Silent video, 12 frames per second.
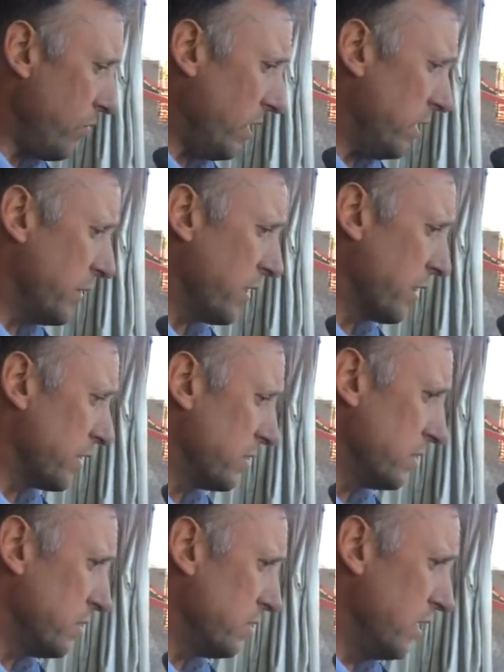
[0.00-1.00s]
and we've got to.
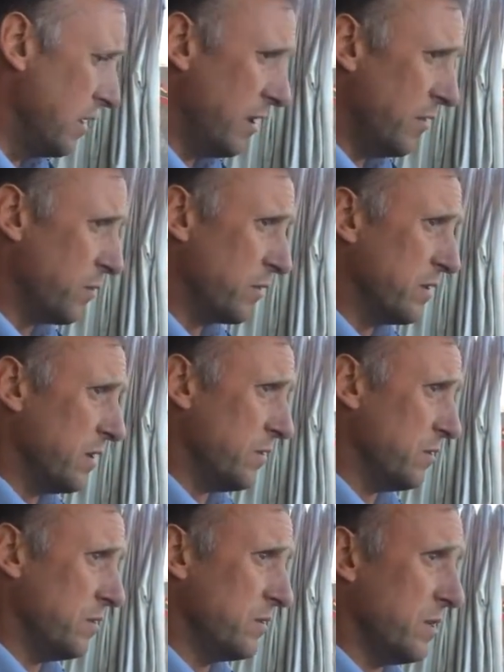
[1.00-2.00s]

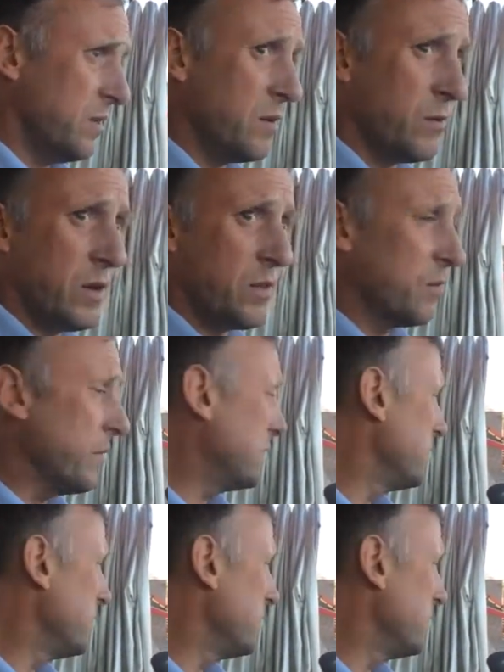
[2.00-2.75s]
You know what? I thought we